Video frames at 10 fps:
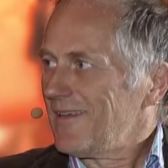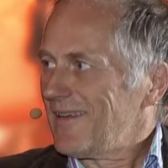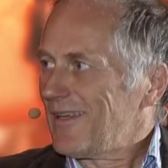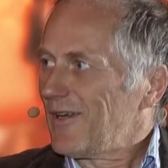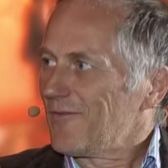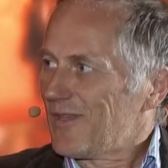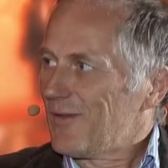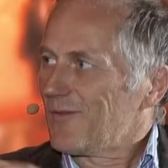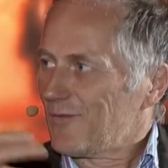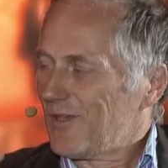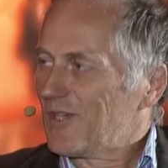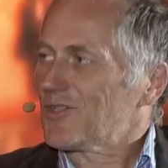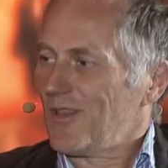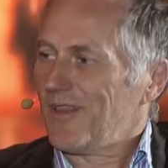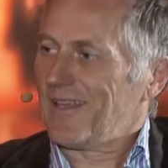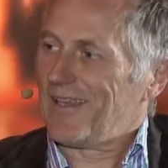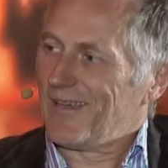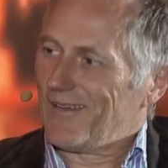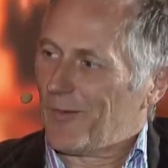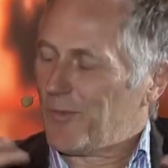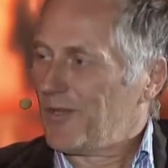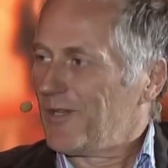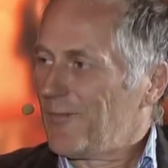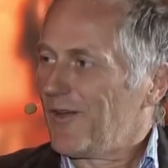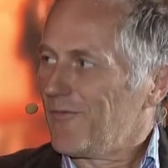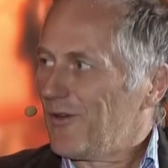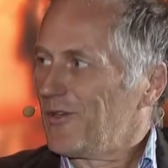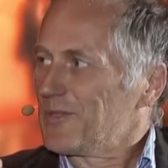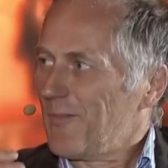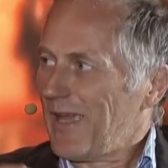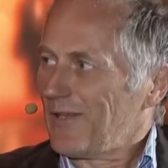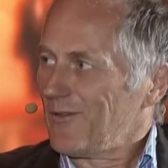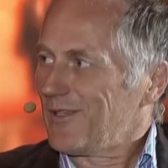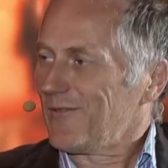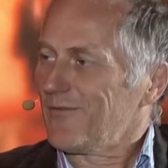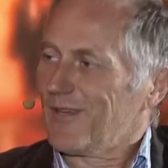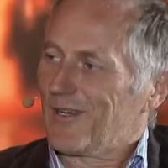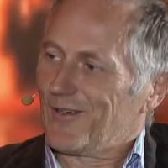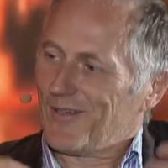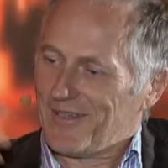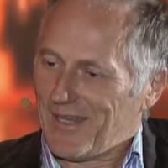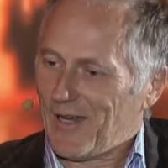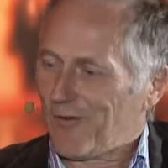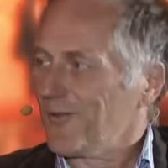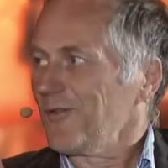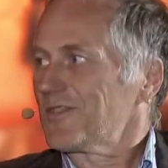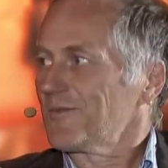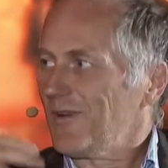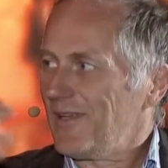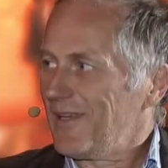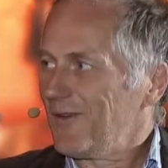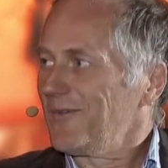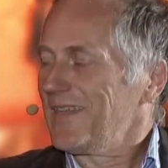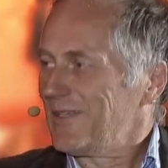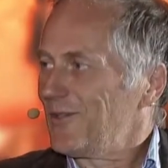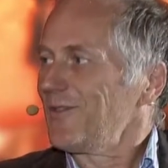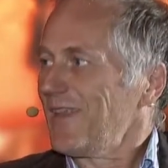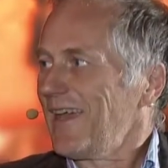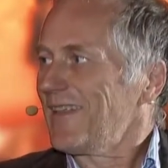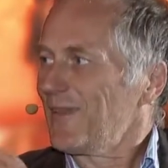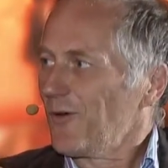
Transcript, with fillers: Uh, you know, I've t- traditionally uploaded my photos manually to Flickr, and now, of course, well, I don't need to do that.